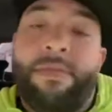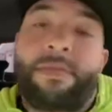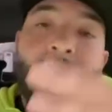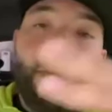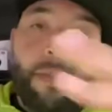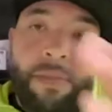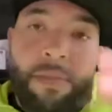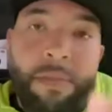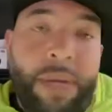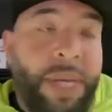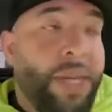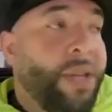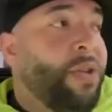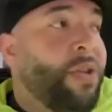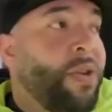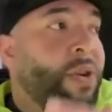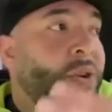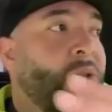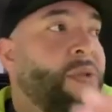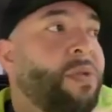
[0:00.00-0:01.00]
make your
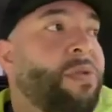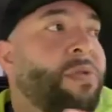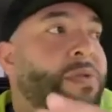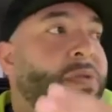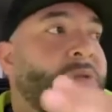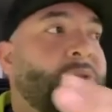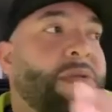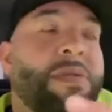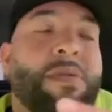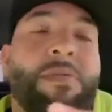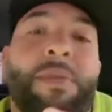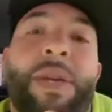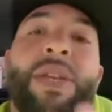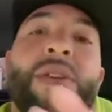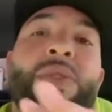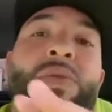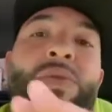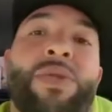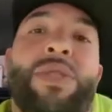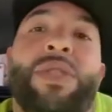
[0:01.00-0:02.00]
own
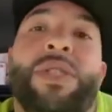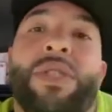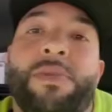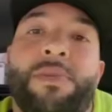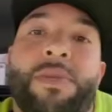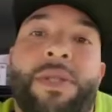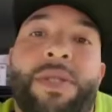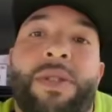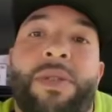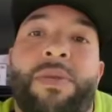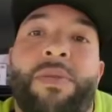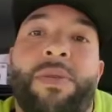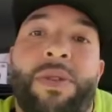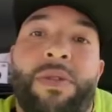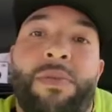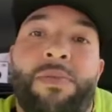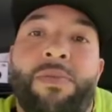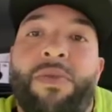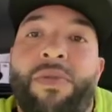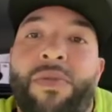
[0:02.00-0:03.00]
judgment on when you
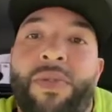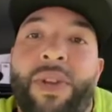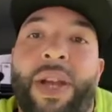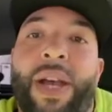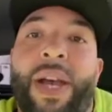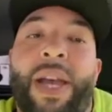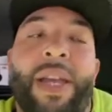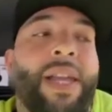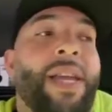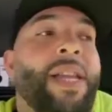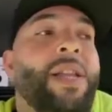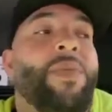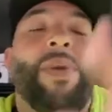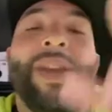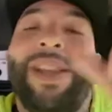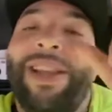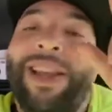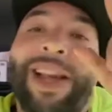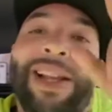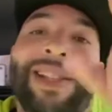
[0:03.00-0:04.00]
move. All right. Anyway,
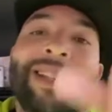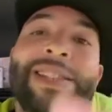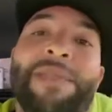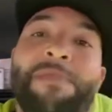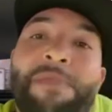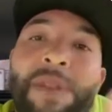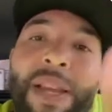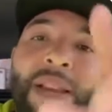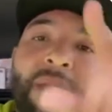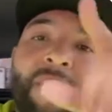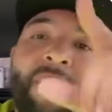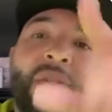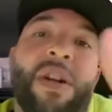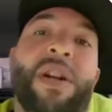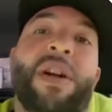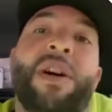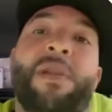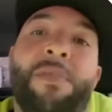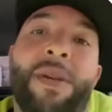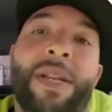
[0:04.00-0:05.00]
grazie mille for
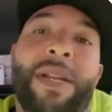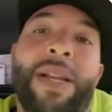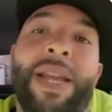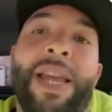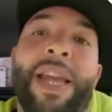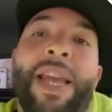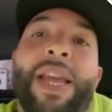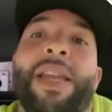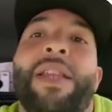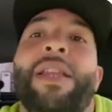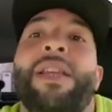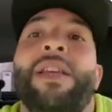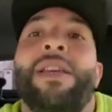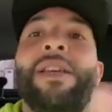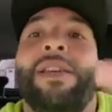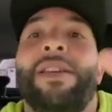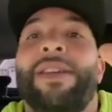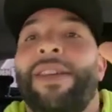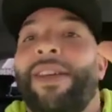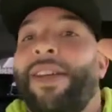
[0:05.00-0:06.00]
coming again.
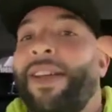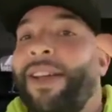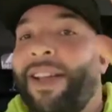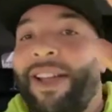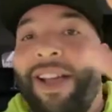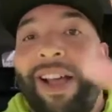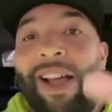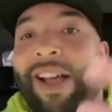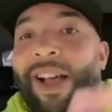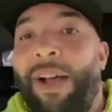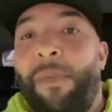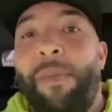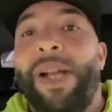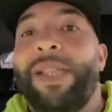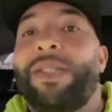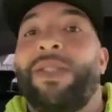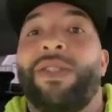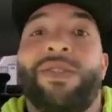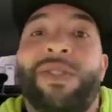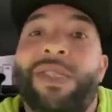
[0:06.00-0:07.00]
I might
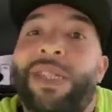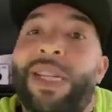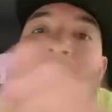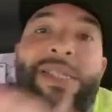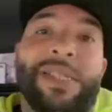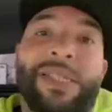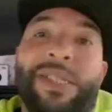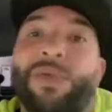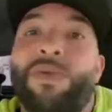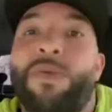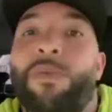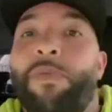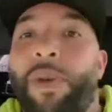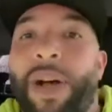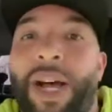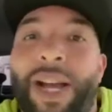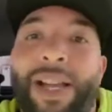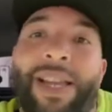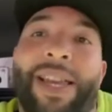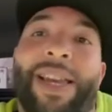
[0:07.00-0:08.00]
turn this into a
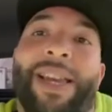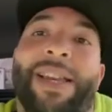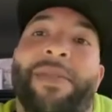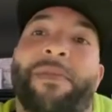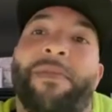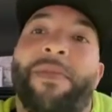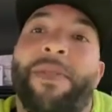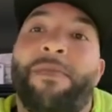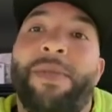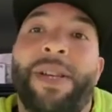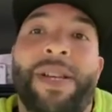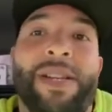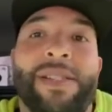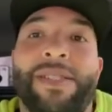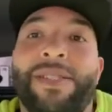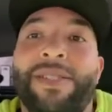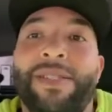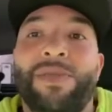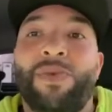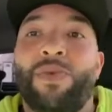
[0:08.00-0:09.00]
podcast, man, because
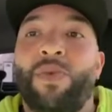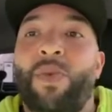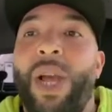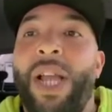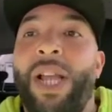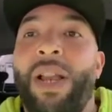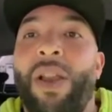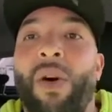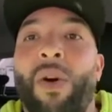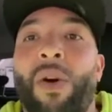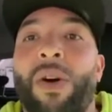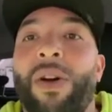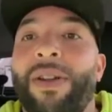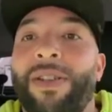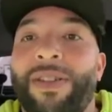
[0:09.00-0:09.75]
this is way long.